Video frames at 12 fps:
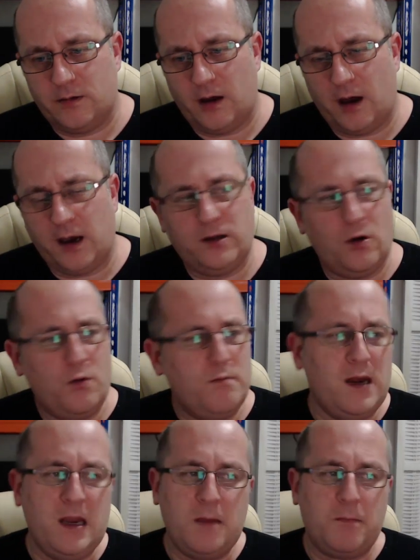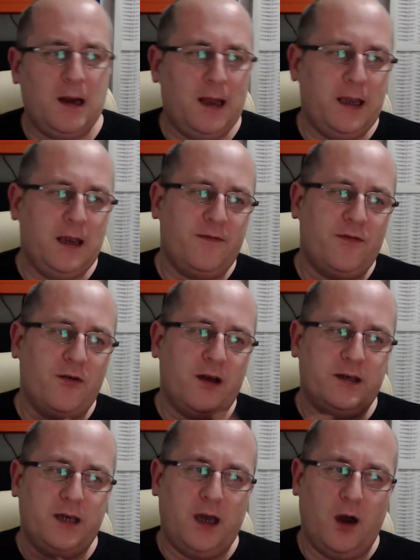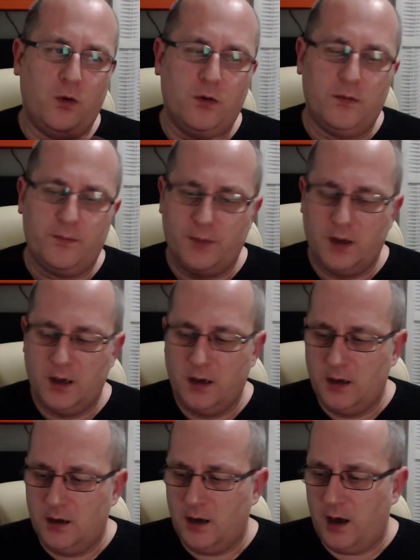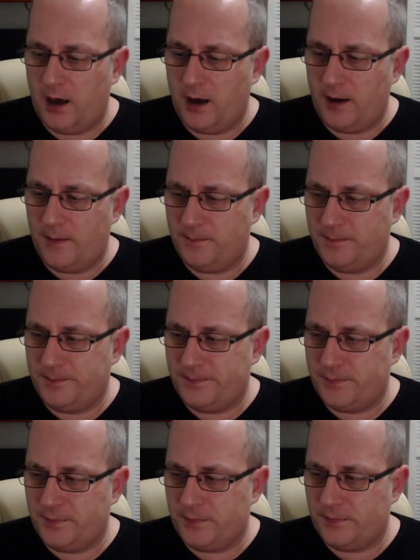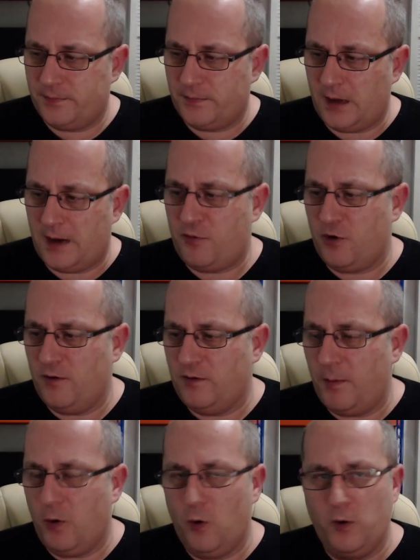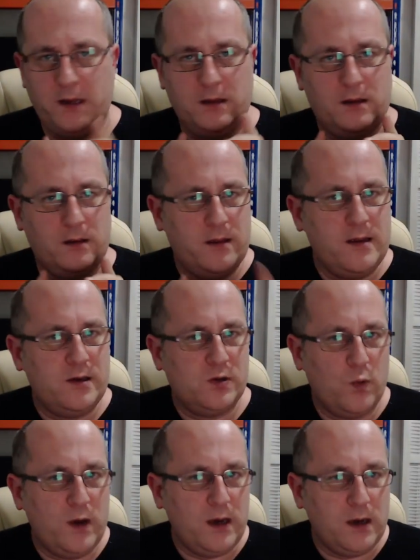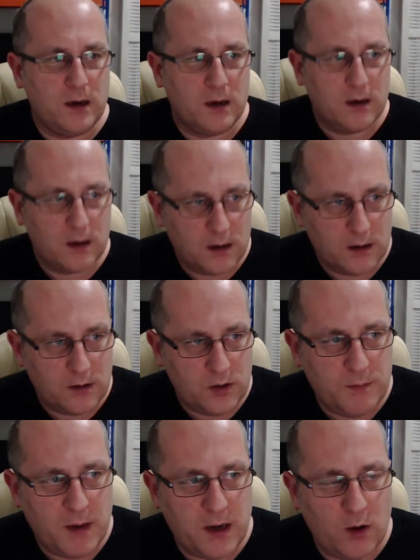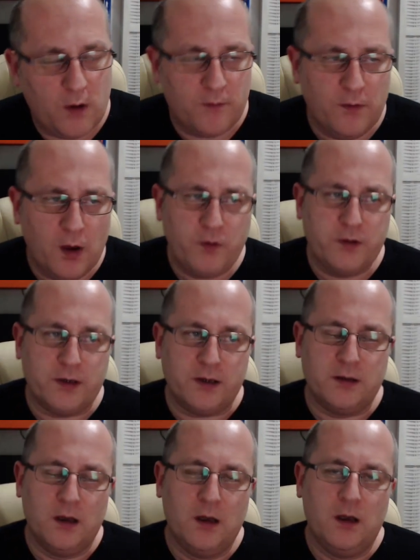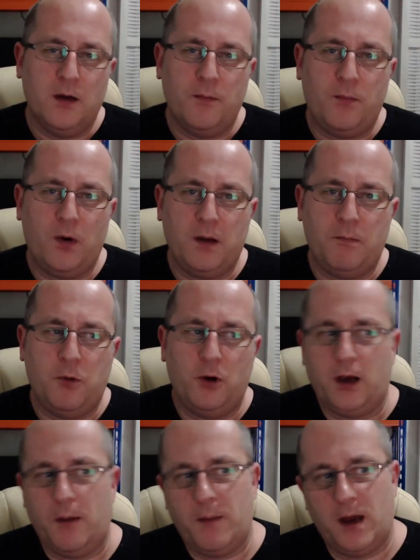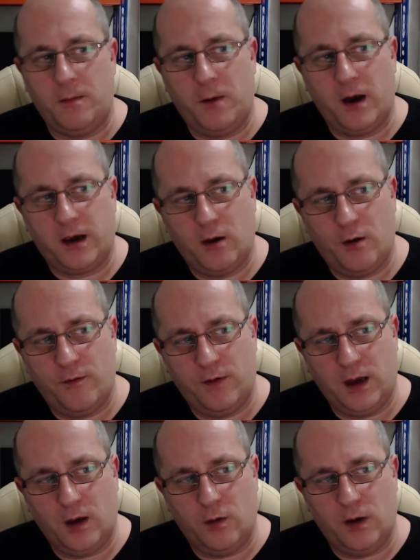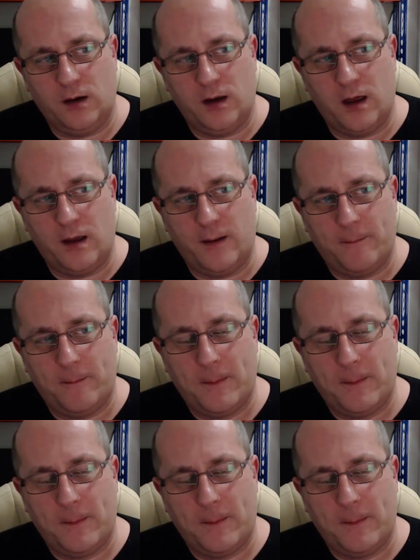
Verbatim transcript: I don't manipulate it for SEO. I proved a point this week, you may not have noticed, by putting a Manny Pacquiao video in there.